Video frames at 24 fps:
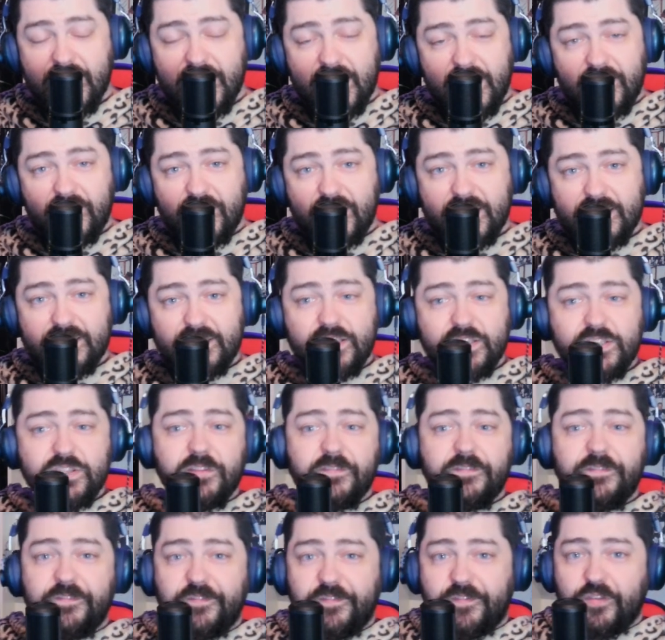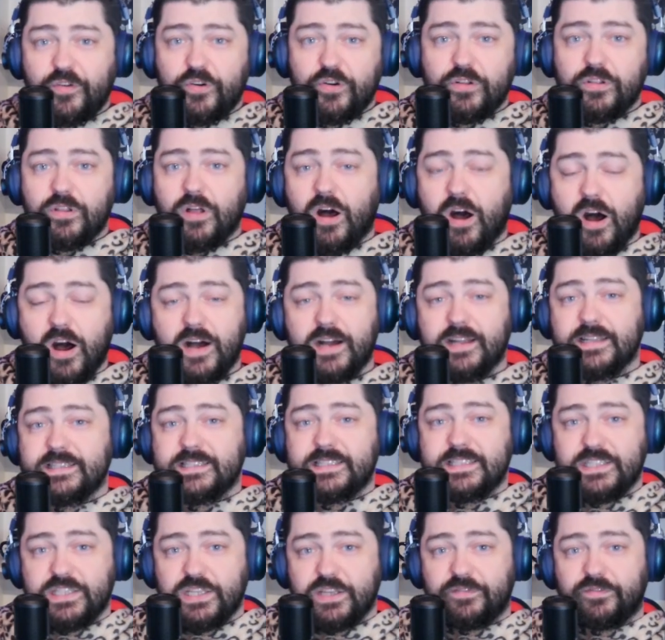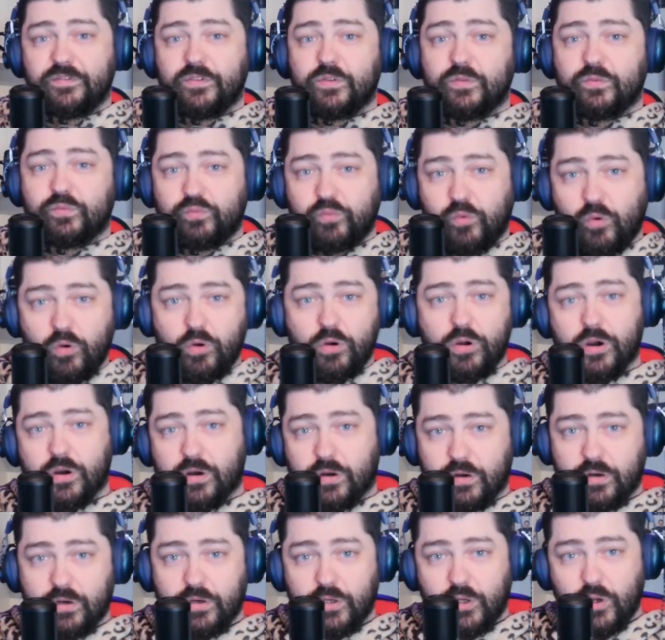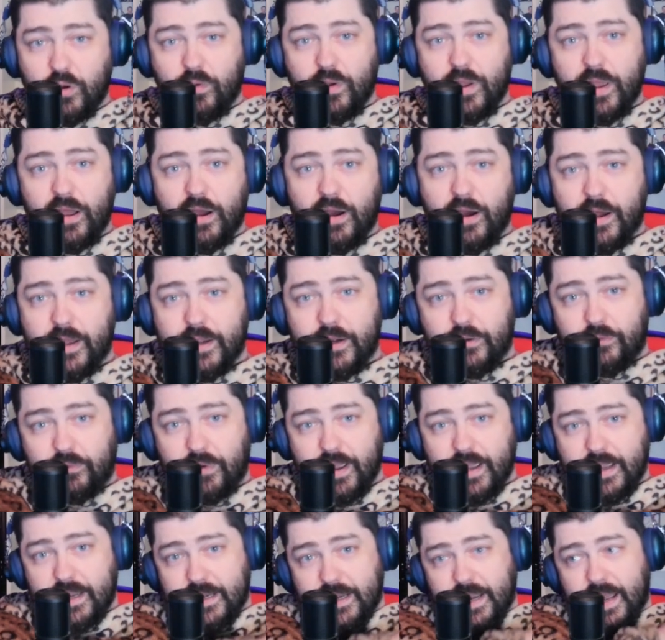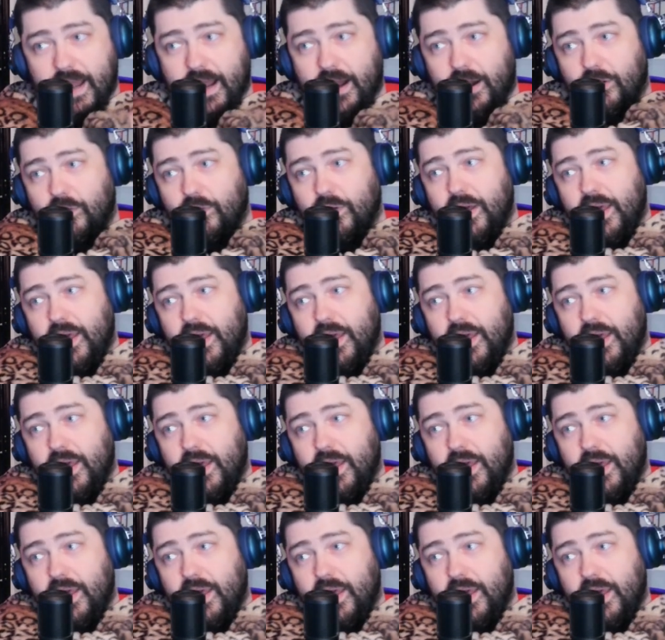This is a full-on civil war going on right now.